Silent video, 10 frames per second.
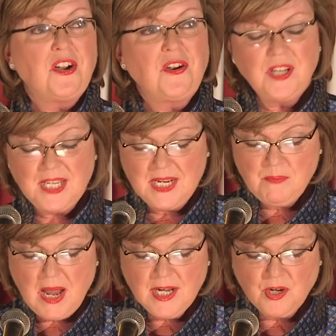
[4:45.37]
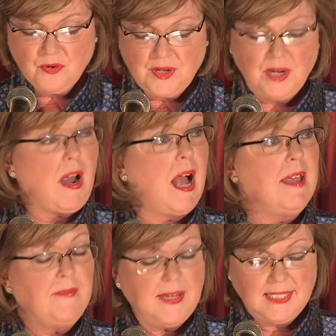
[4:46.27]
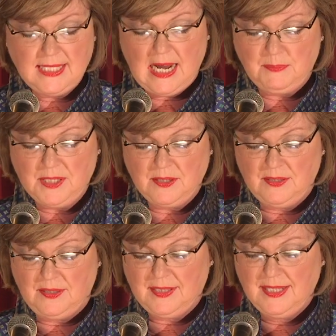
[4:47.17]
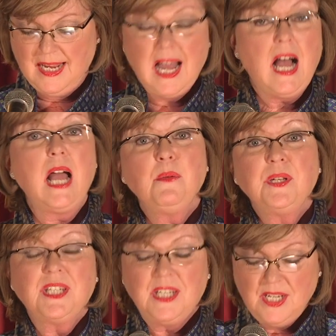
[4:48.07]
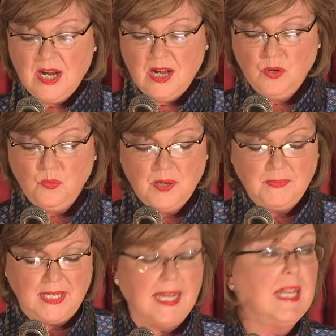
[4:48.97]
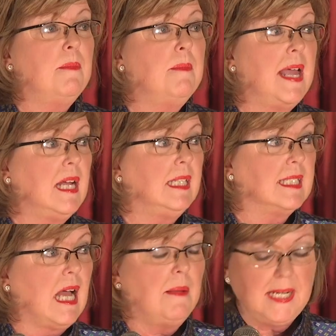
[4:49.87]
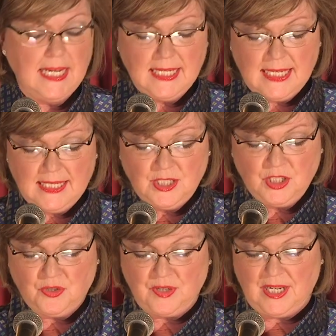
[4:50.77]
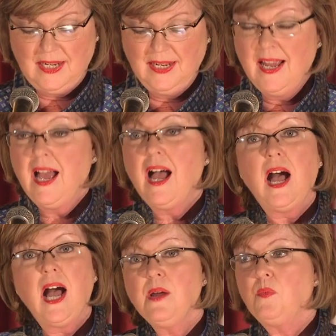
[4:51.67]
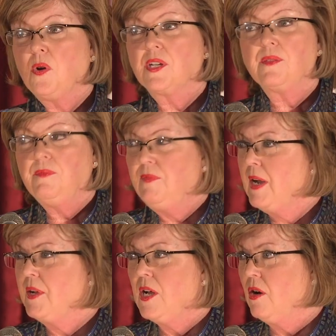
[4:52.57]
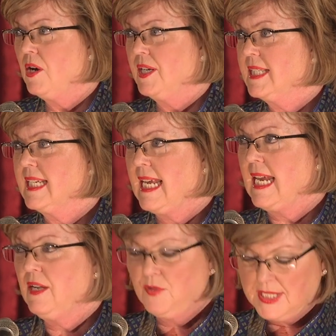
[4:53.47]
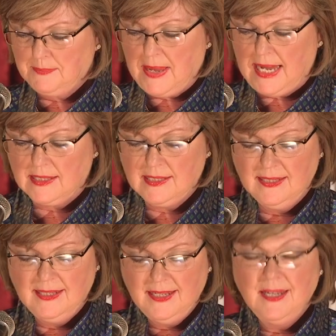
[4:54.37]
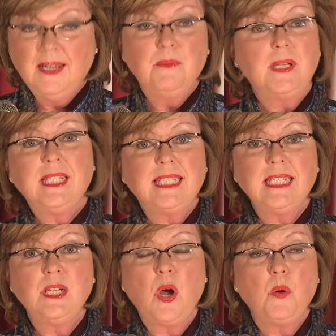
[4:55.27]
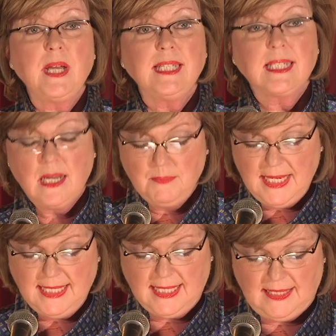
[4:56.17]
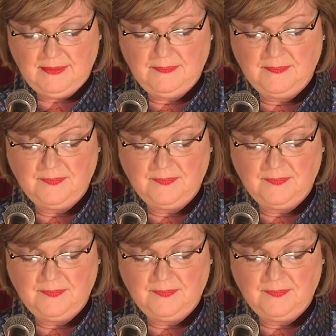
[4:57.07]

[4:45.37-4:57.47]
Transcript: Early in my career, I faced obstacles. I was a young woman in a male-dominated industry. I worked very hard to gain respect, but it didn't always come easy.